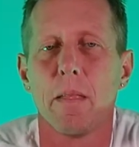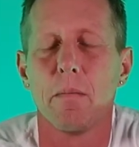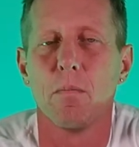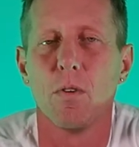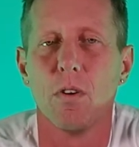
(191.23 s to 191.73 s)

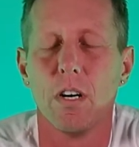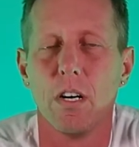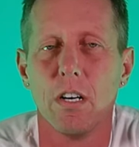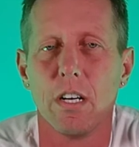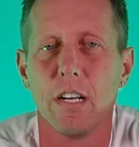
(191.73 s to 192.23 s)

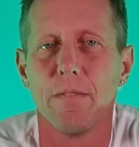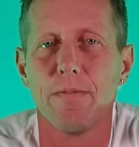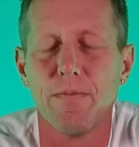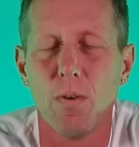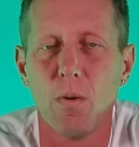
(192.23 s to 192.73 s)
more
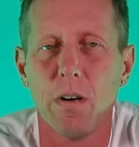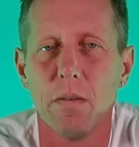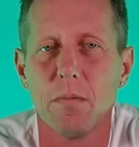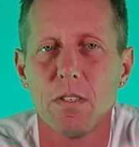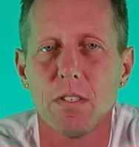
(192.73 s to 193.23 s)

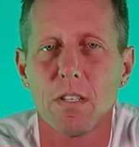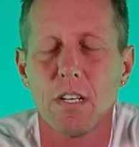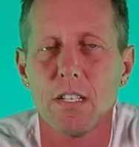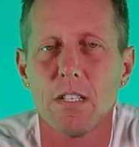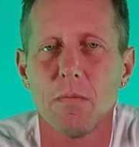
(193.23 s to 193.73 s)
informed
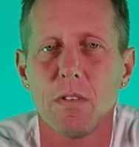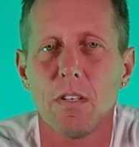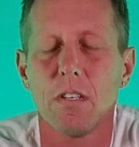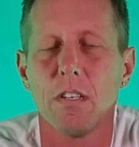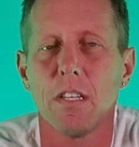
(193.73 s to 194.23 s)

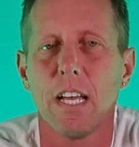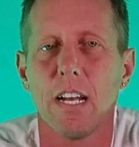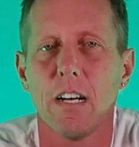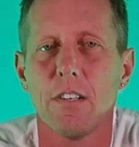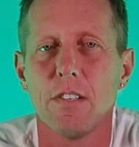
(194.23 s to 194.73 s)
customer that
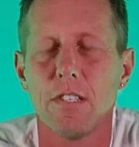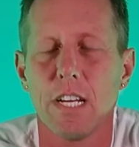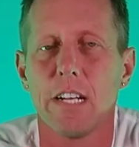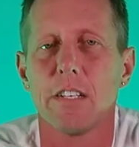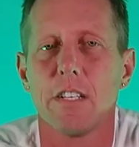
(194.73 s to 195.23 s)

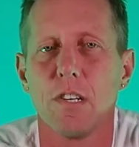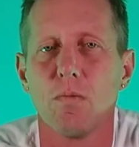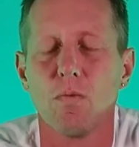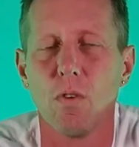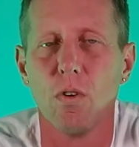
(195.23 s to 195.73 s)
understands their
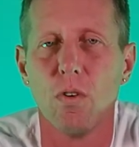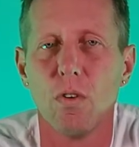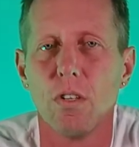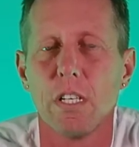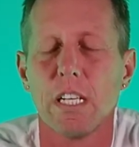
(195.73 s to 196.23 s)

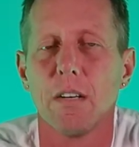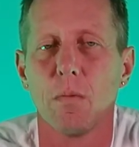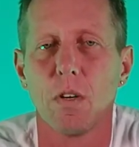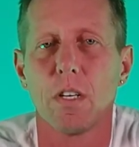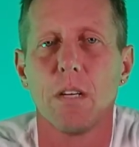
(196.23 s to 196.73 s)
role in
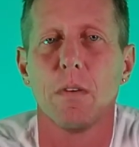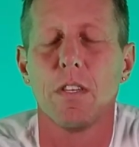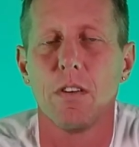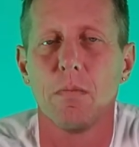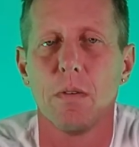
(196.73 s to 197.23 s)
working
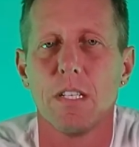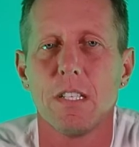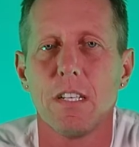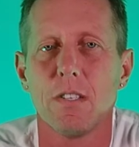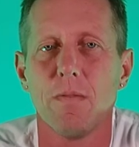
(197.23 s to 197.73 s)
with your
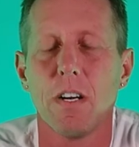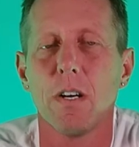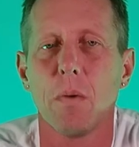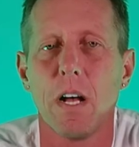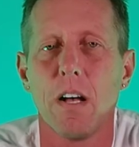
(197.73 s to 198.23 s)
business very
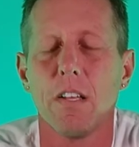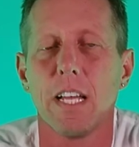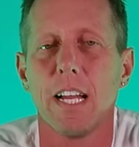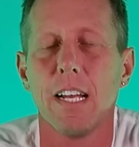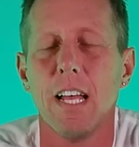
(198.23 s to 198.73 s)
well.
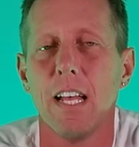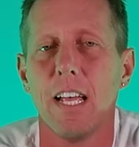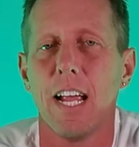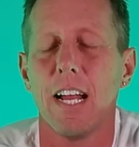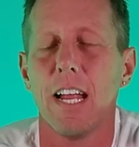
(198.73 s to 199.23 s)
And
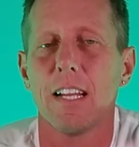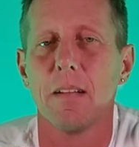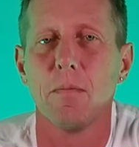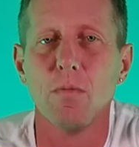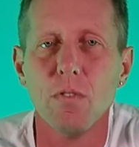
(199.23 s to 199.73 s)
at
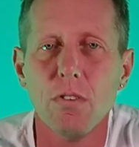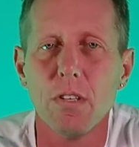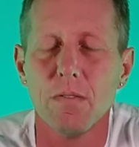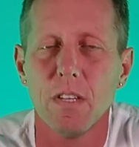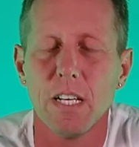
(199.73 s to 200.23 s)
the root
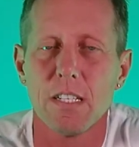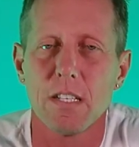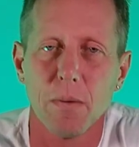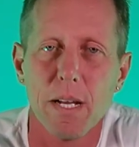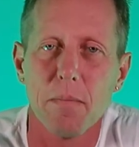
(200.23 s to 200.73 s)
of this,
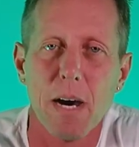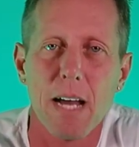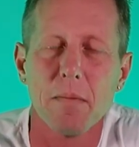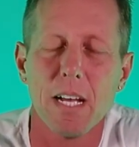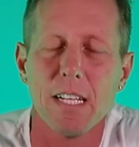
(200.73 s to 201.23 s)
the way to
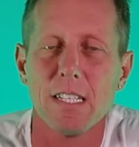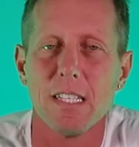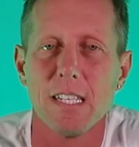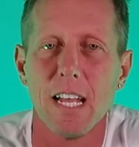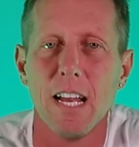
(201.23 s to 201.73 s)
bottom line this
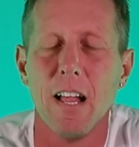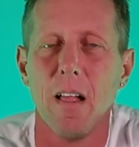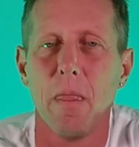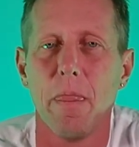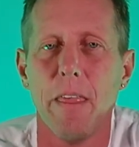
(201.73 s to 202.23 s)
is that
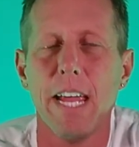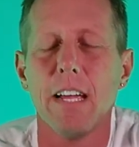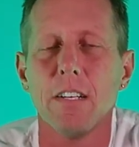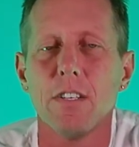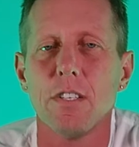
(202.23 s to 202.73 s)
they
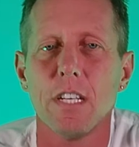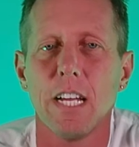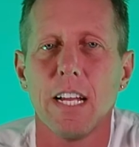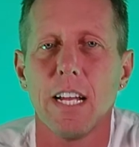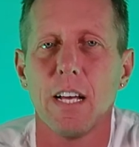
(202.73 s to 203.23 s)

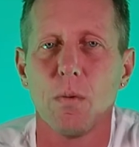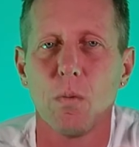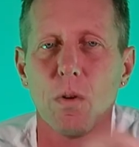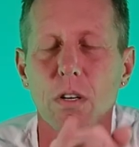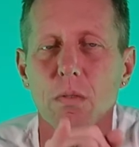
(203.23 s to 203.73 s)
understand how to
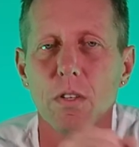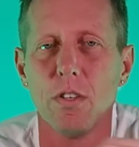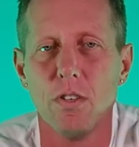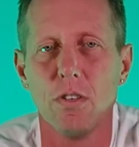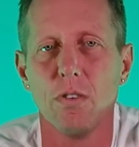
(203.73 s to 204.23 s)
work with
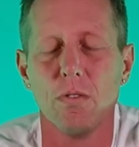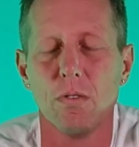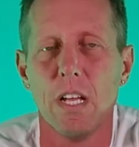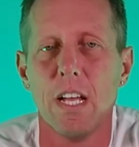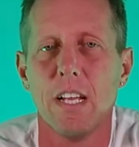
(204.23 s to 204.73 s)

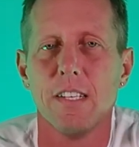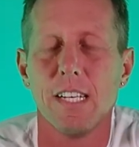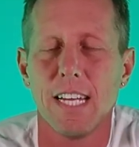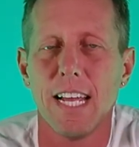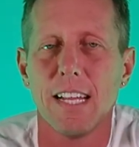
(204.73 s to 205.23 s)
you to
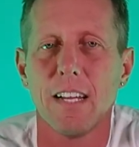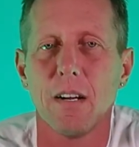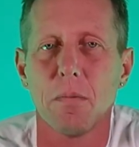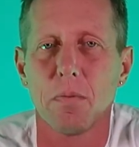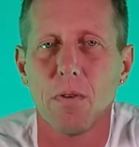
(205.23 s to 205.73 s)
get
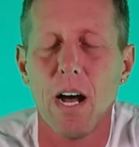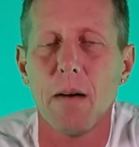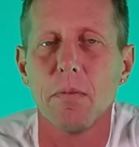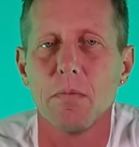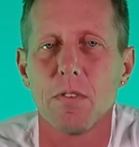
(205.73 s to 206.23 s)
their
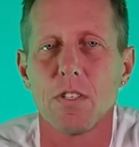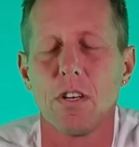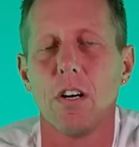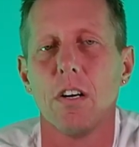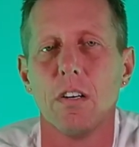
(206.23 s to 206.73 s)
problem
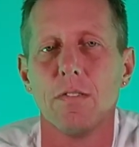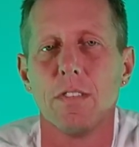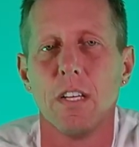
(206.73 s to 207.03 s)
solved